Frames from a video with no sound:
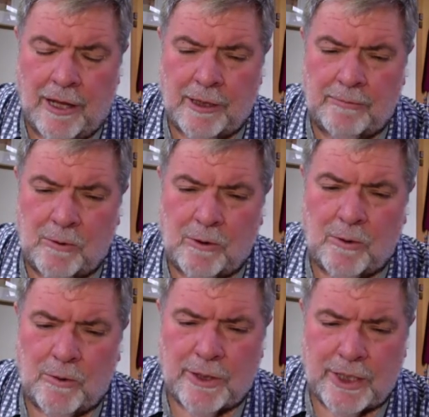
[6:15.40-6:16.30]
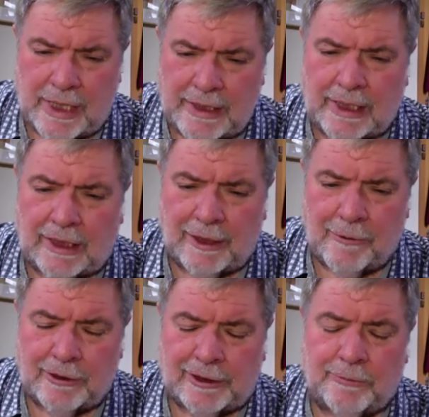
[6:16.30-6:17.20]
The more authentically
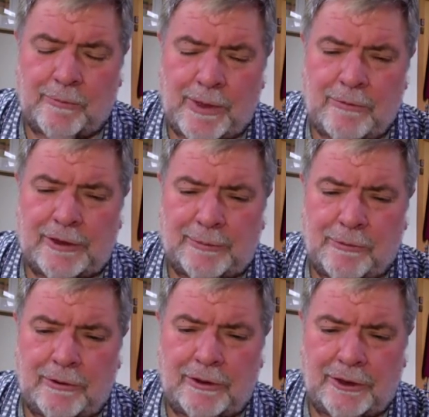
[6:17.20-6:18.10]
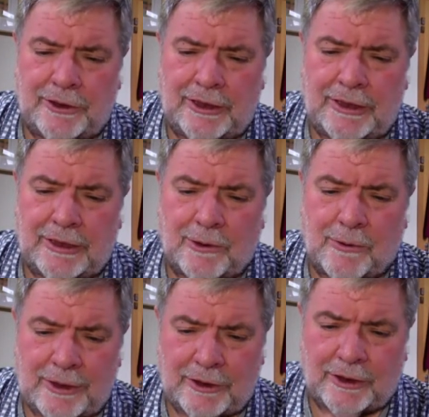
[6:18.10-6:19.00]
we respond to Jesus'
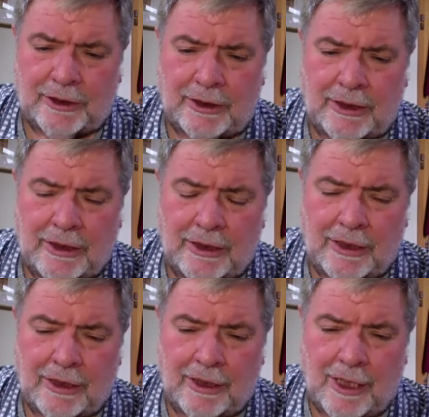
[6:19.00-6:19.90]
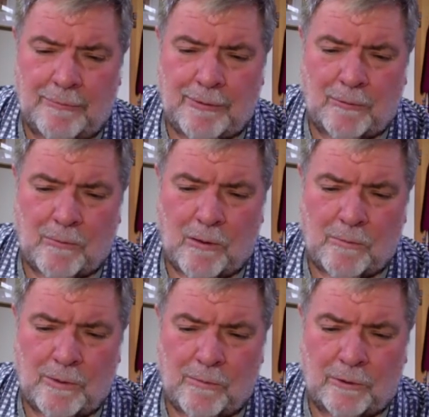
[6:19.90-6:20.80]
question about
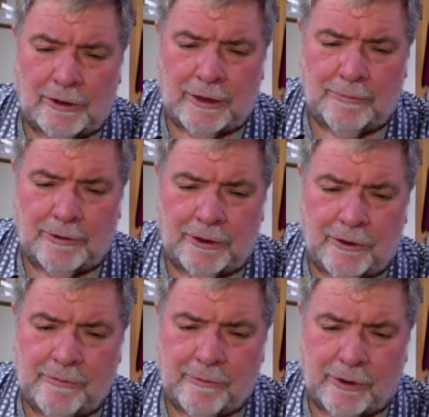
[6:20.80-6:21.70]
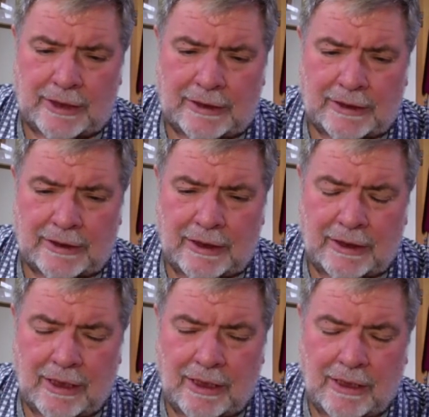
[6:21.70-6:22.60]
what we want him to do for us,
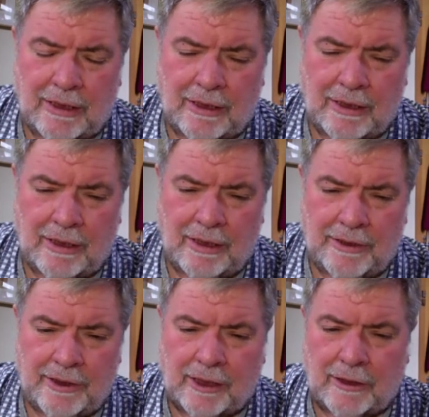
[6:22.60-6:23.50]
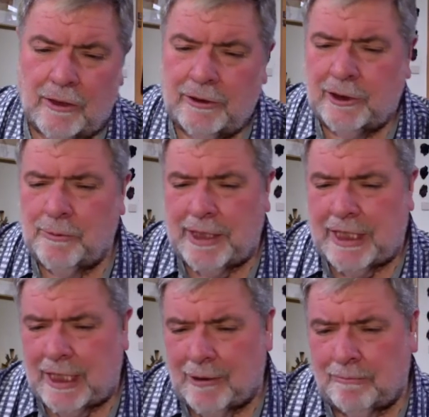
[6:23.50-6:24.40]
the closer we
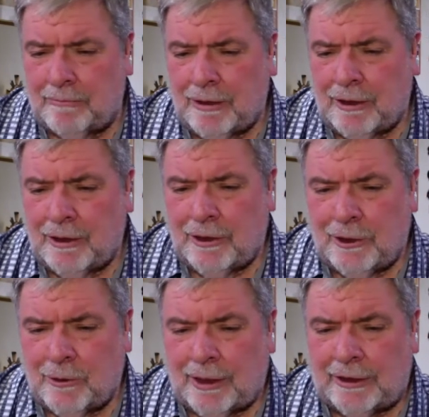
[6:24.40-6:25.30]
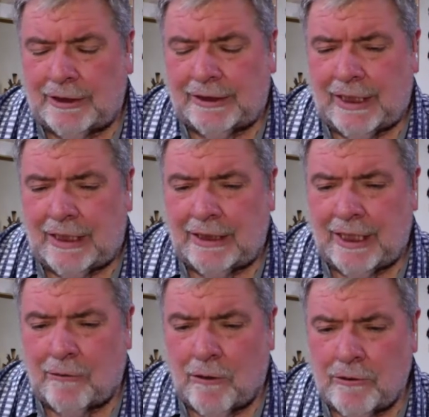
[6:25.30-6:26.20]
come to understanding
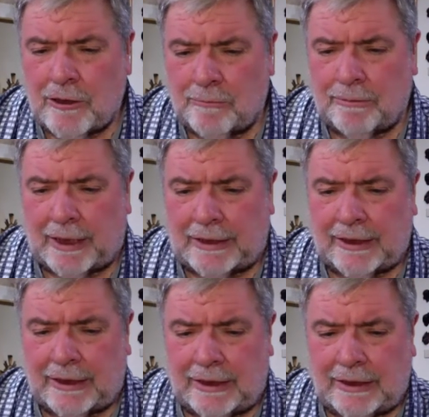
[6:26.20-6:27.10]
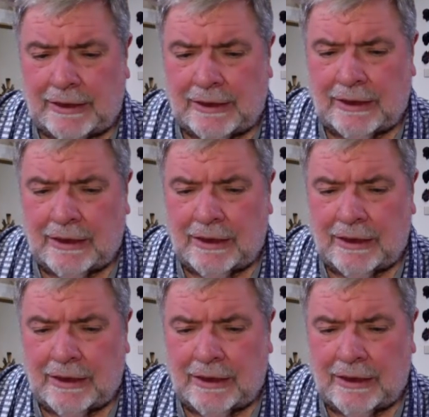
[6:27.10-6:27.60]
our own complexities